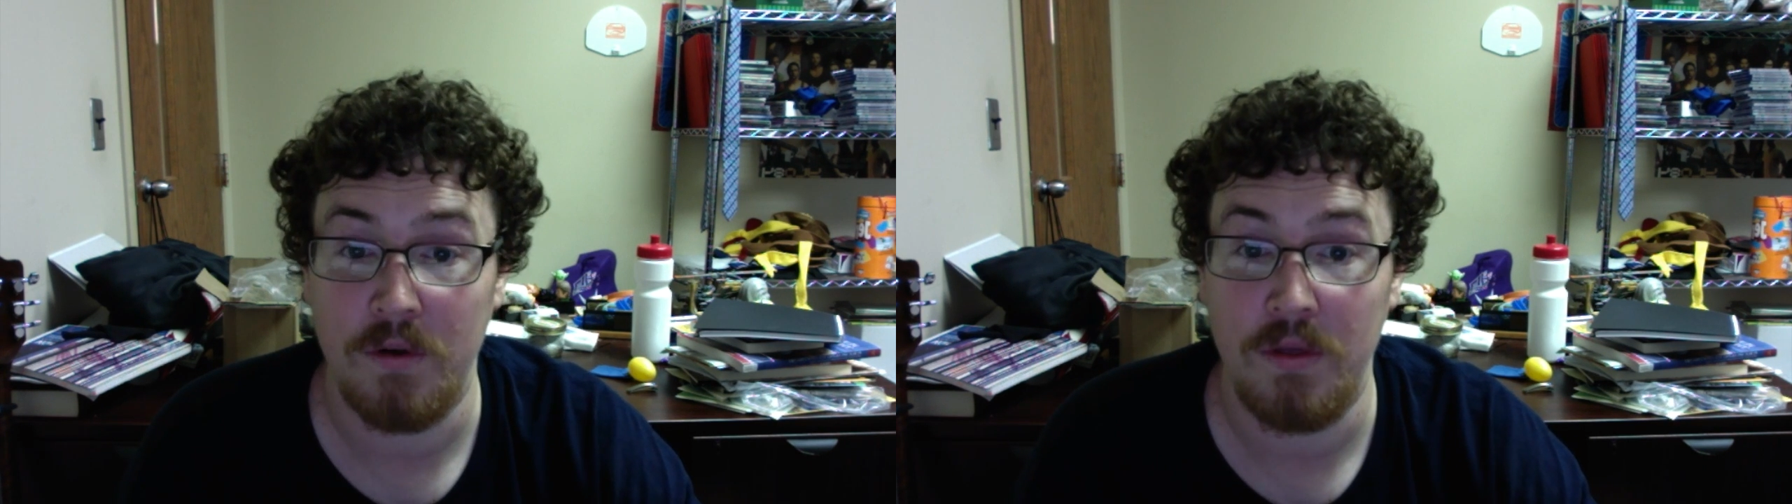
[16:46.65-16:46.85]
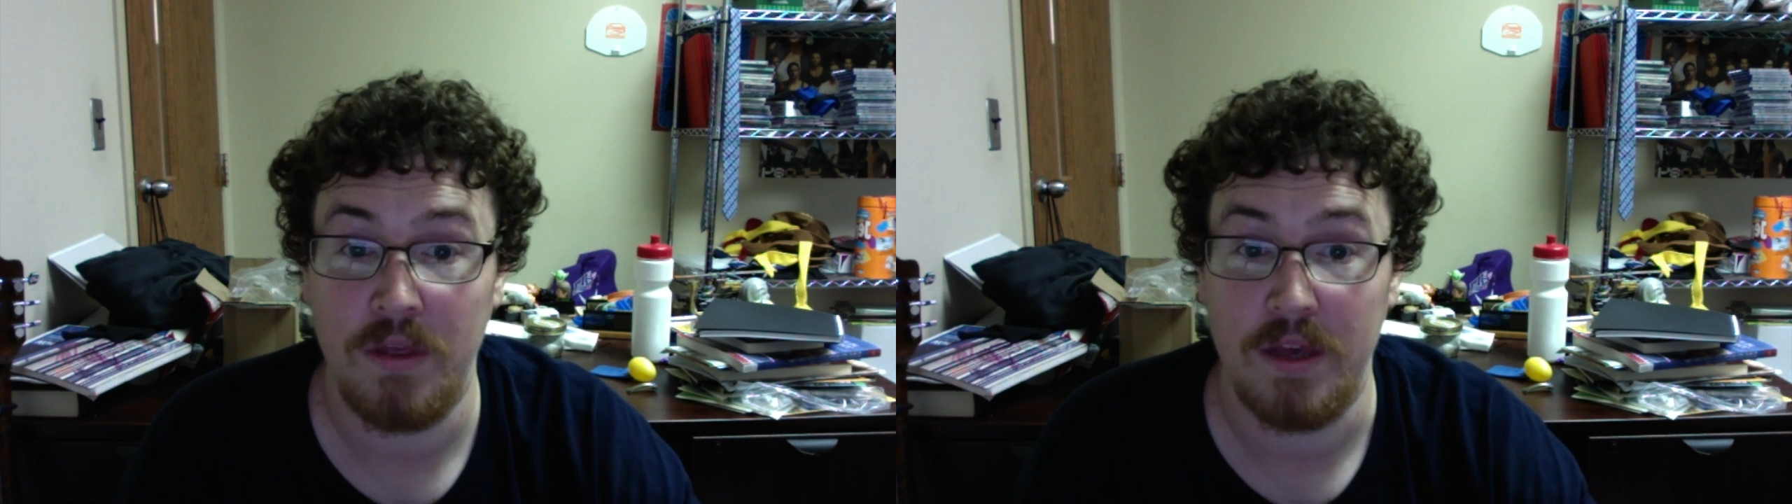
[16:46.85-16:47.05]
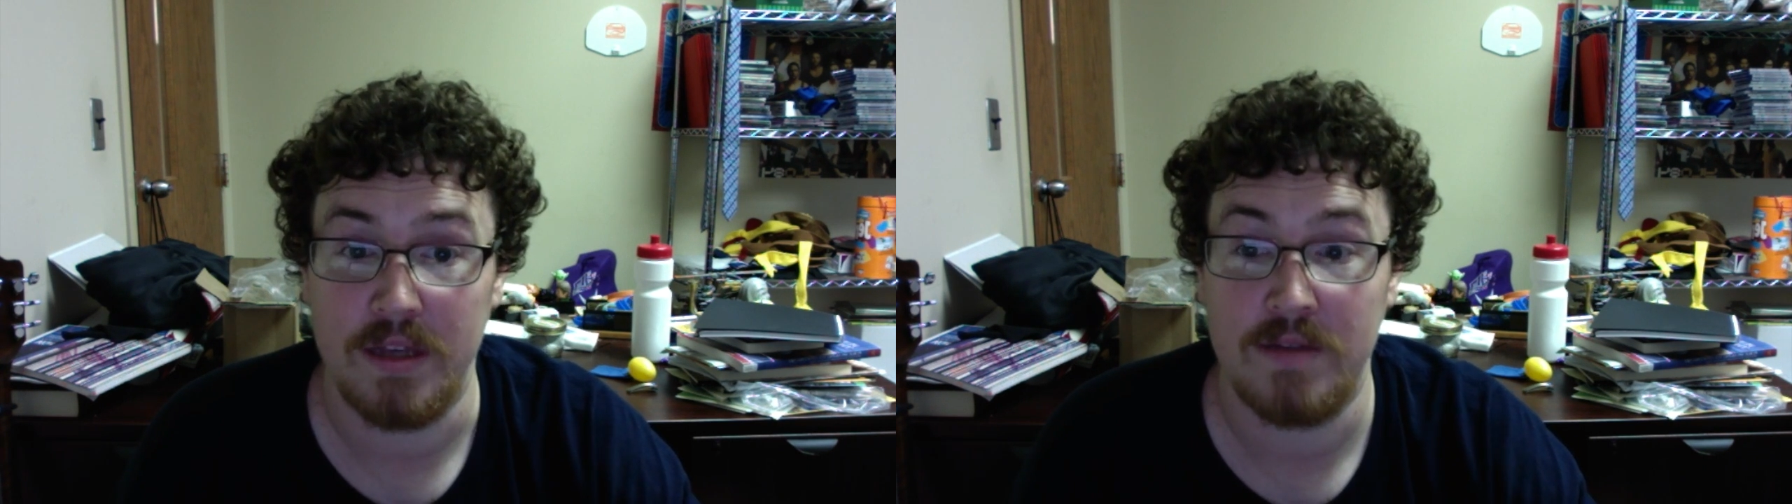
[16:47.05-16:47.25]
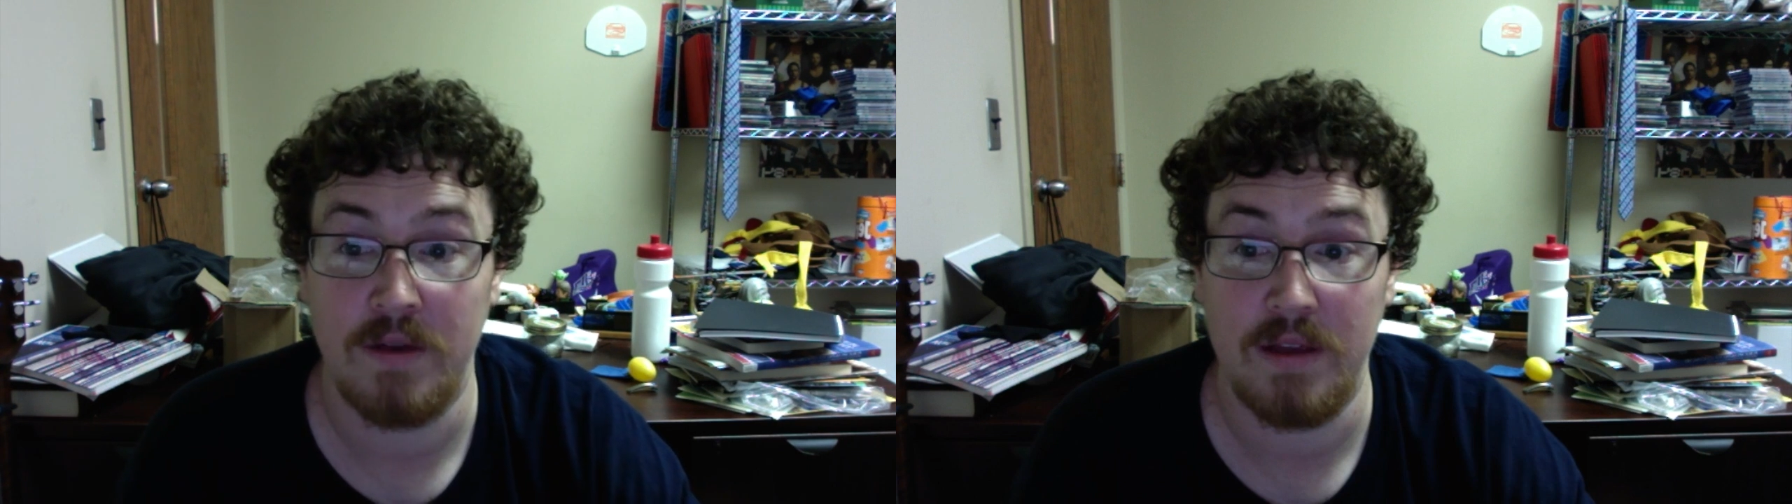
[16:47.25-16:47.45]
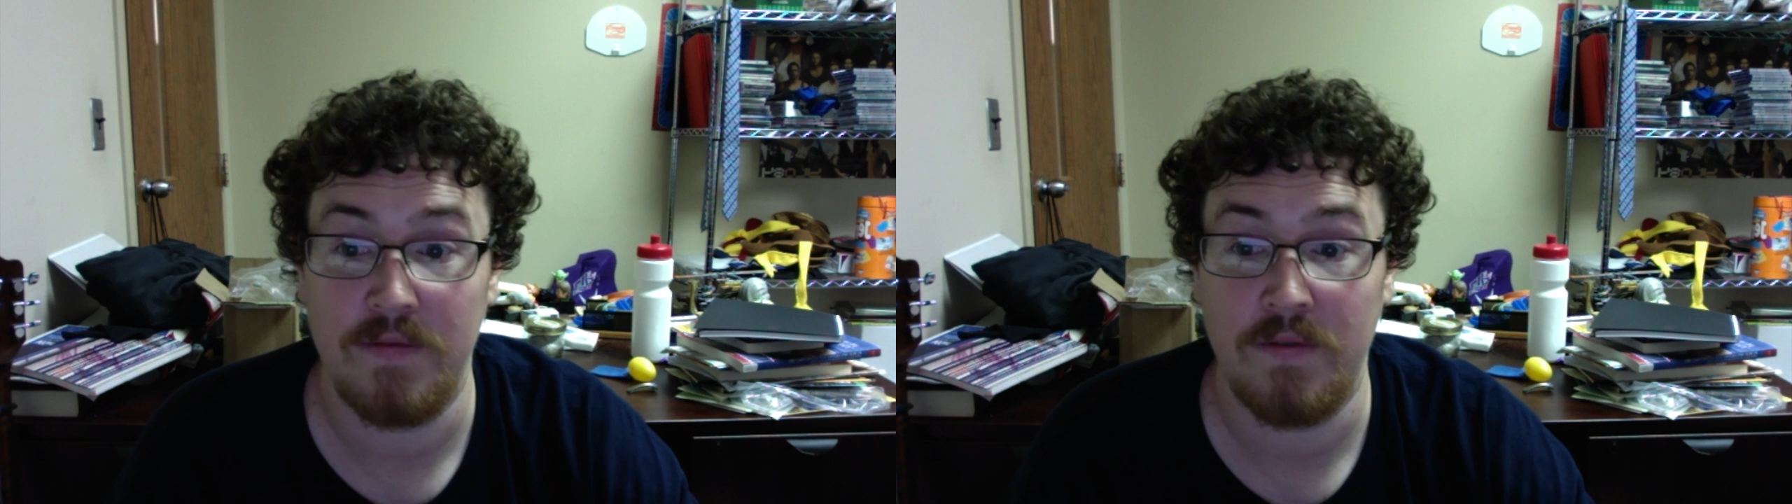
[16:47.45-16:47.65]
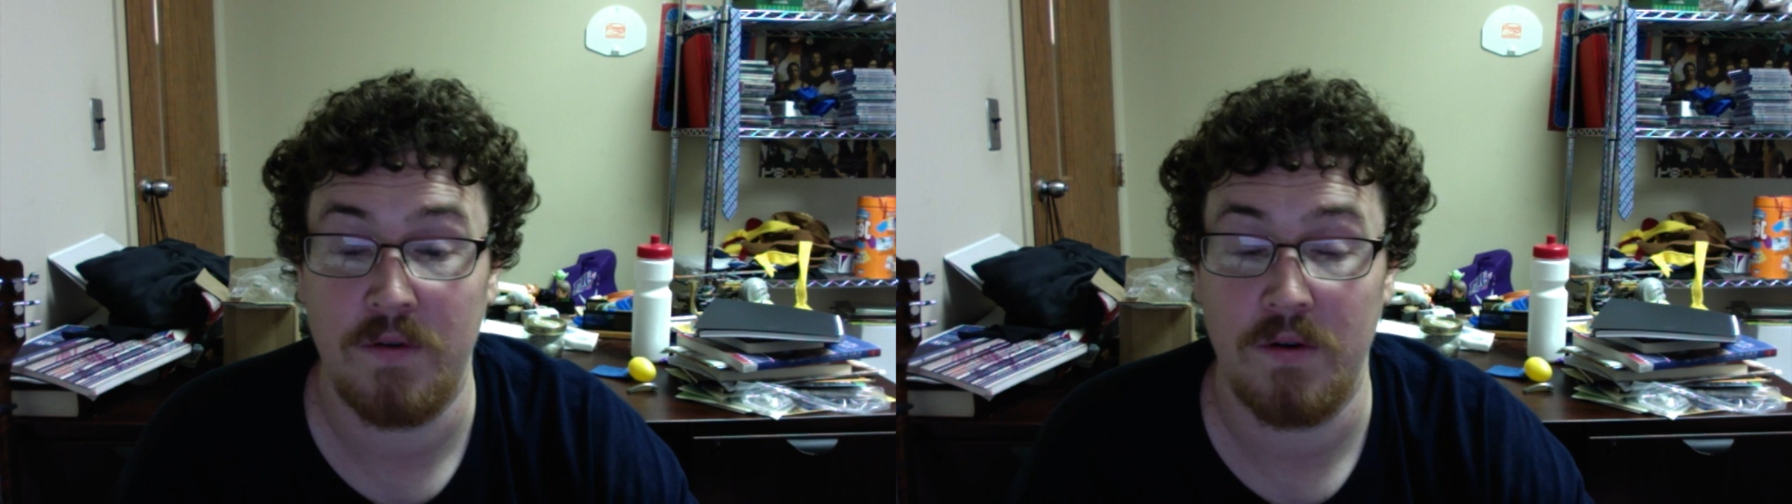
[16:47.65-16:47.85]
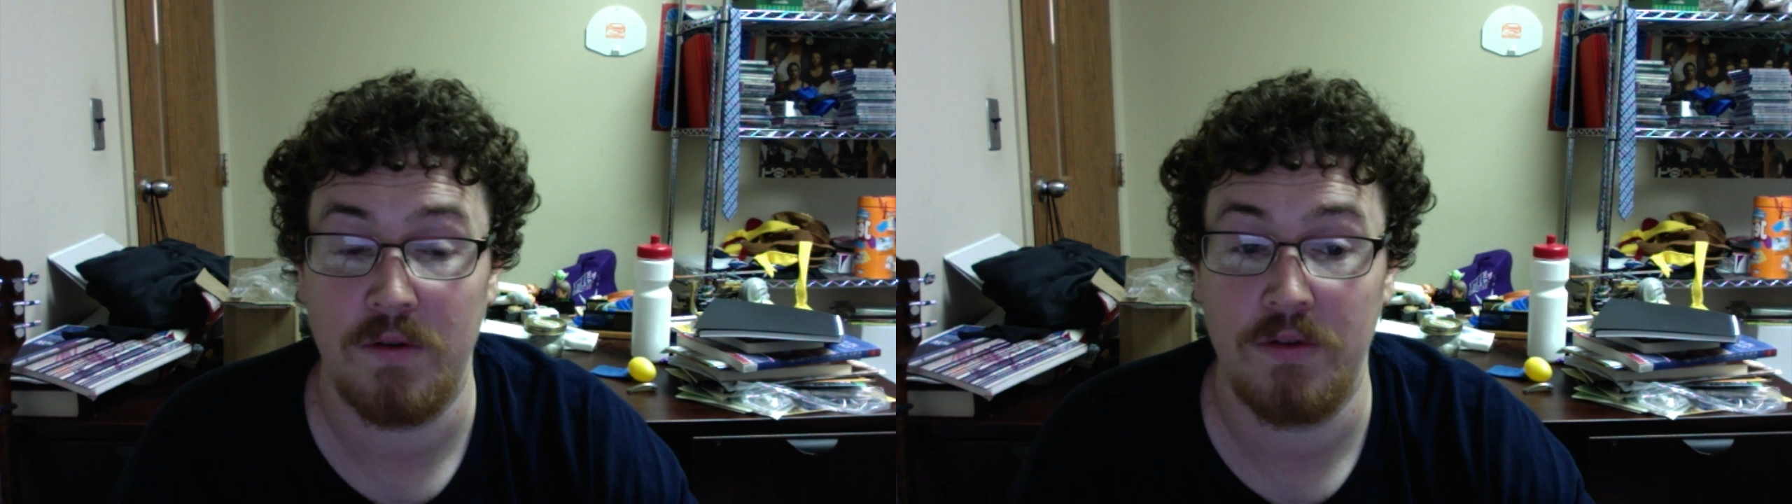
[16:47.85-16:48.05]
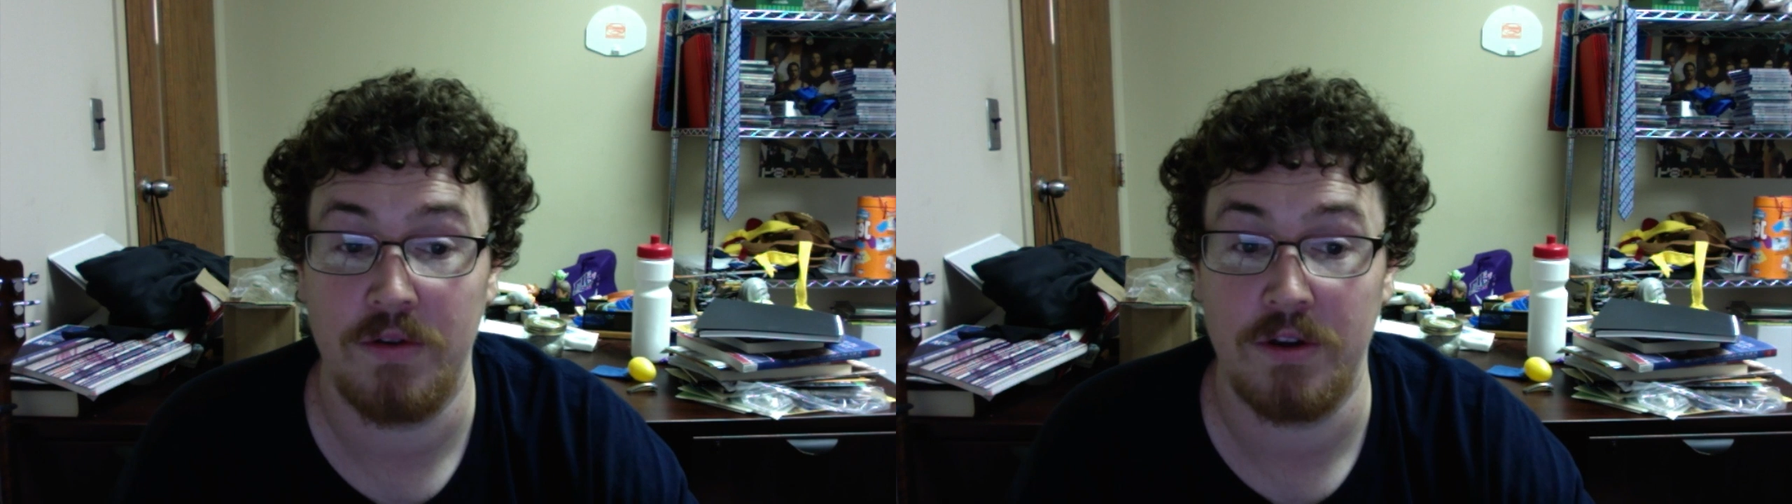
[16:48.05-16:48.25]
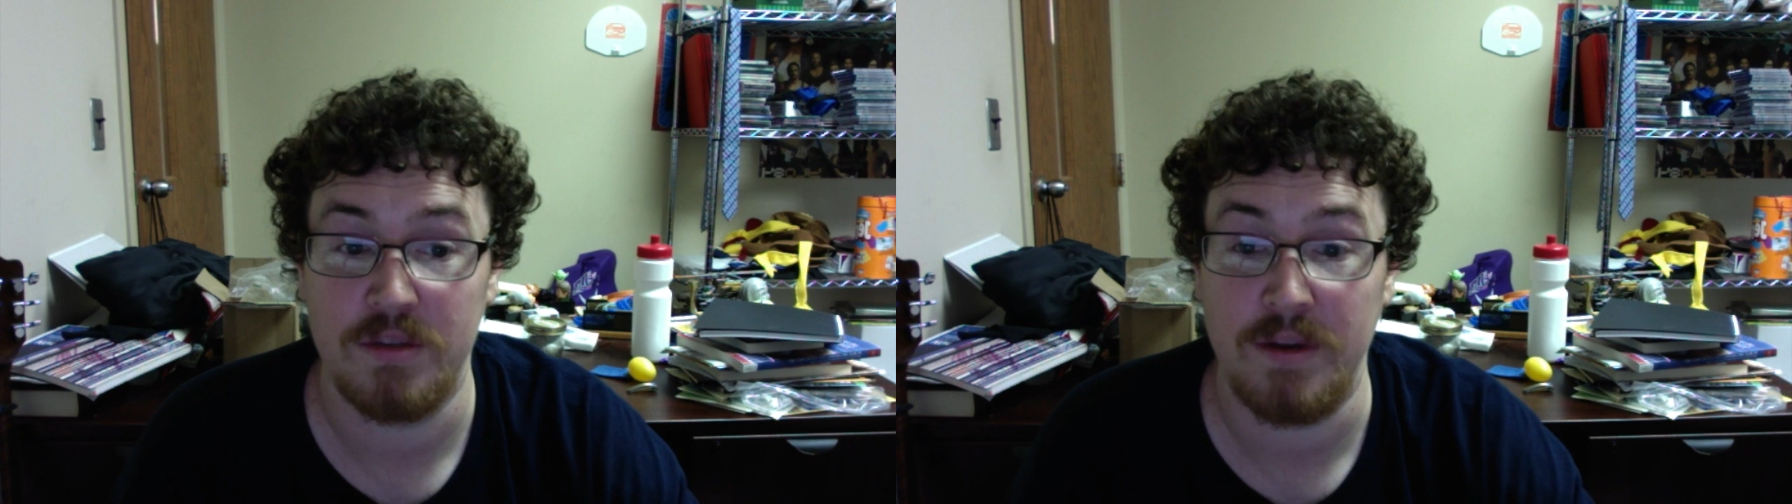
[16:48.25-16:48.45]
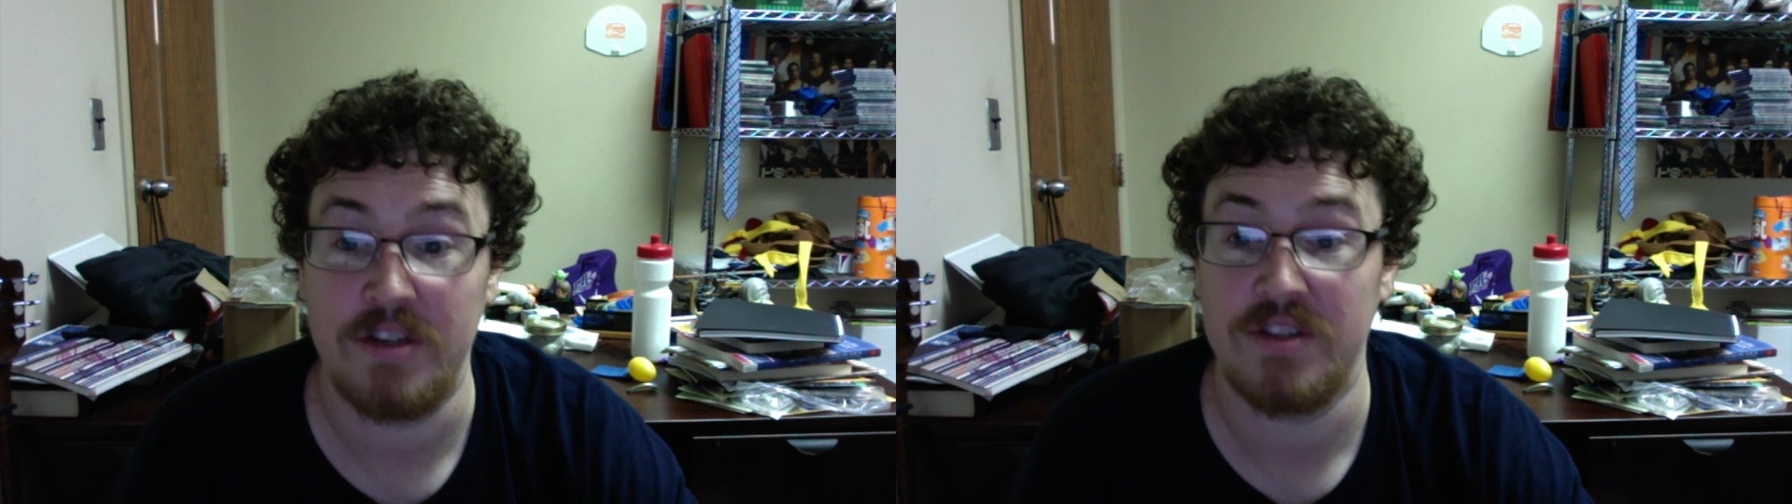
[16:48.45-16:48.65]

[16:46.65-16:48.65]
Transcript: your speeches.